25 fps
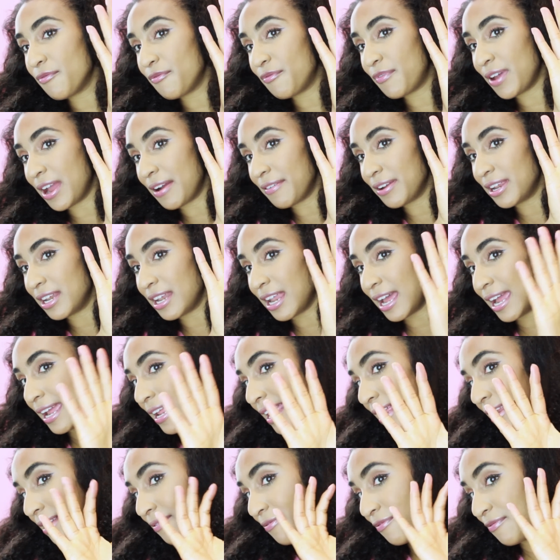Very
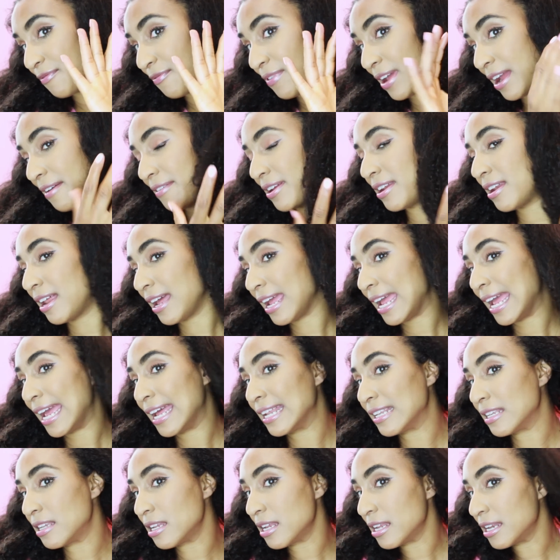
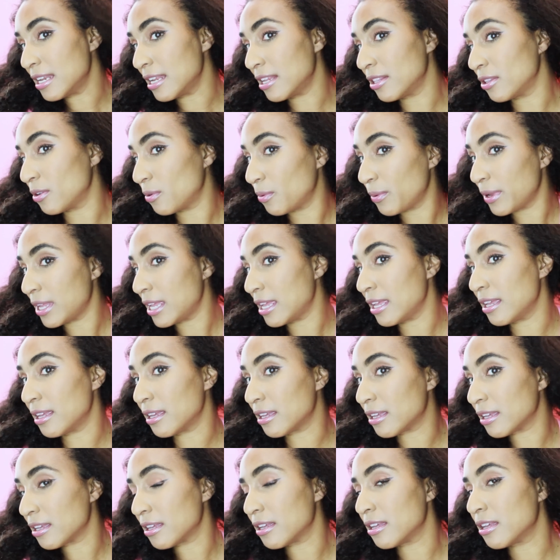light-handed in the
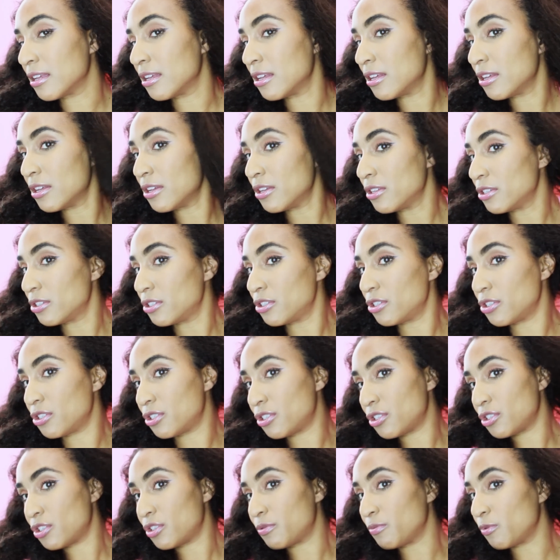week. It's
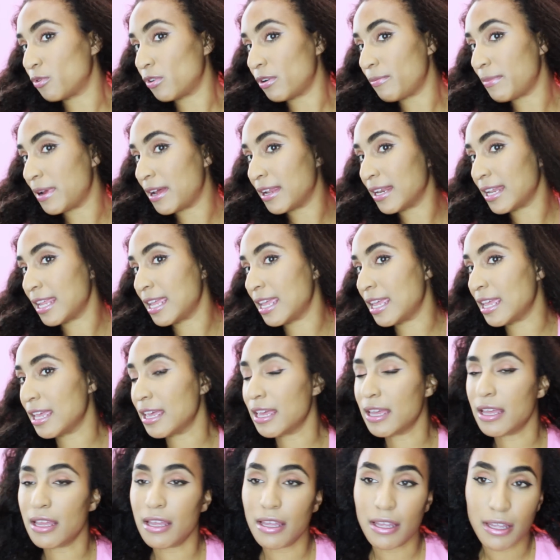just a small amount
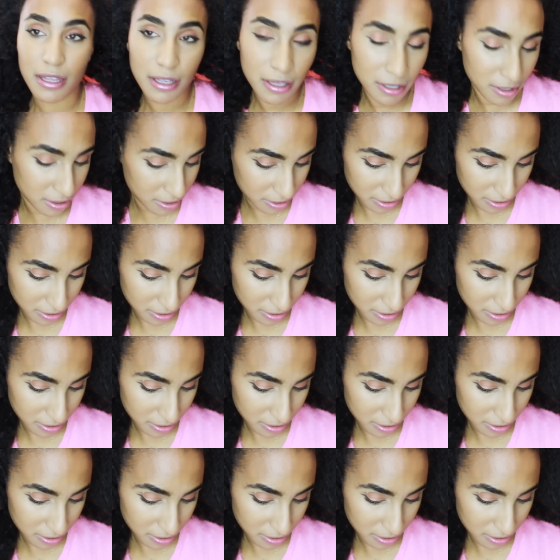here